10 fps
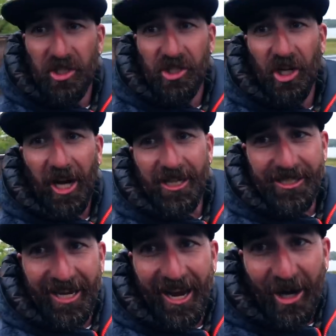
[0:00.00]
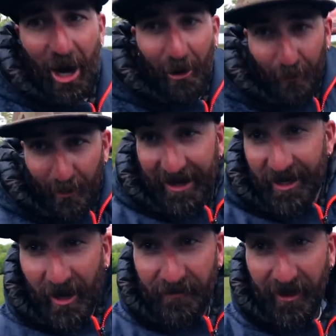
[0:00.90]
Just got
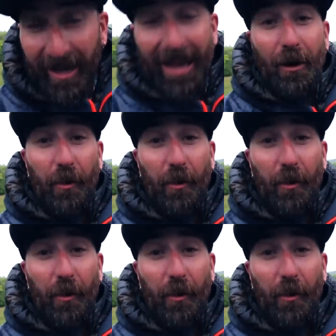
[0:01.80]
rained off the lake.